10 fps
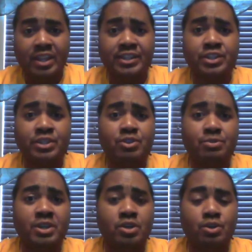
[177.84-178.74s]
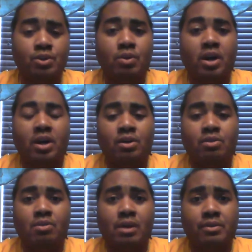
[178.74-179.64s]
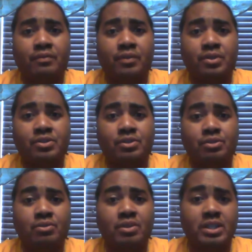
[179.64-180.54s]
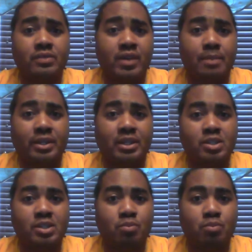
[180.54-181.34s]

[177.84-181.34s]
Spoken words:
Excuse me, who I refer to as family at this